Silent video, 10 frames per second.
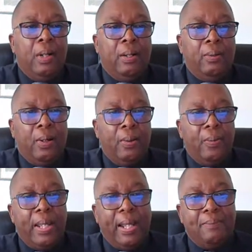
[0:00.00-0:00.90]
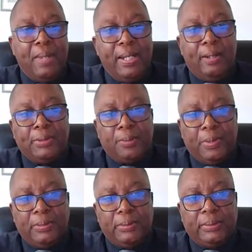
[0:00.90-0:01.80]
Well, we had many
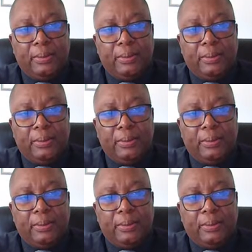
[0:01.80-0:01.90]
obstacles